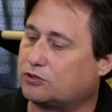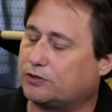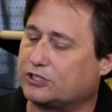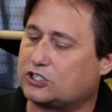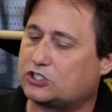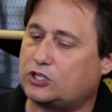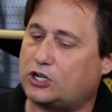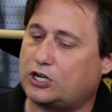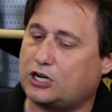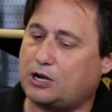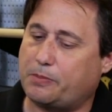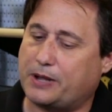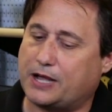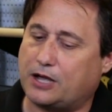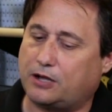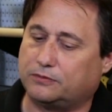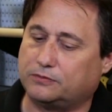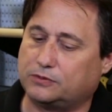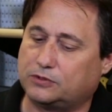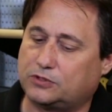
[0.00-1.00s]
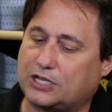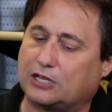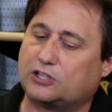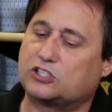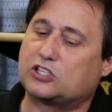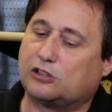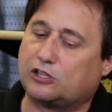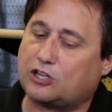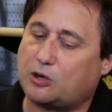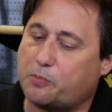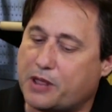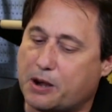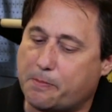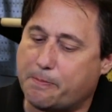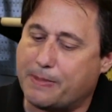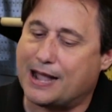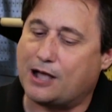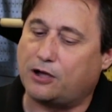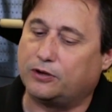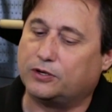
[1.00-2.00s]
So let's tell us a little bit
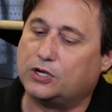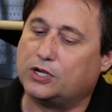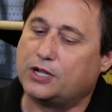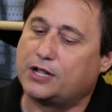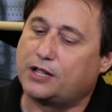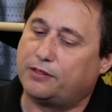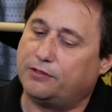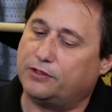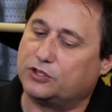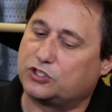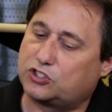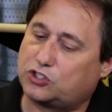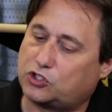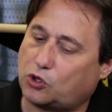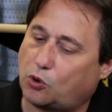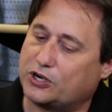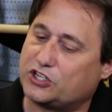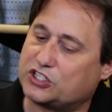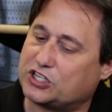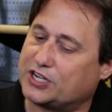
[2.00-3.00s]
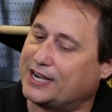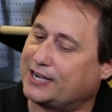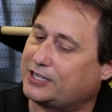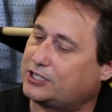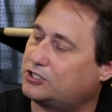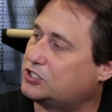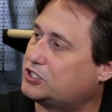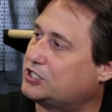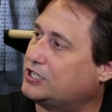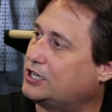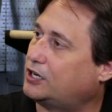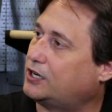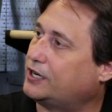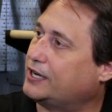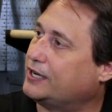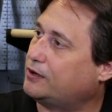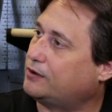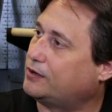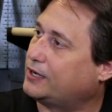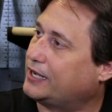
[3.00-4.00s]
about the storage connectors here
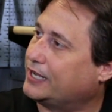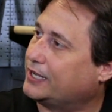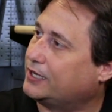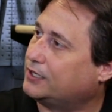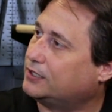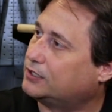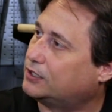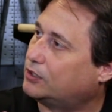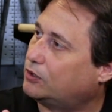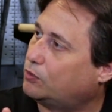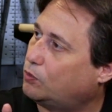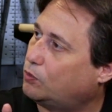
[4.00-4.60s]
and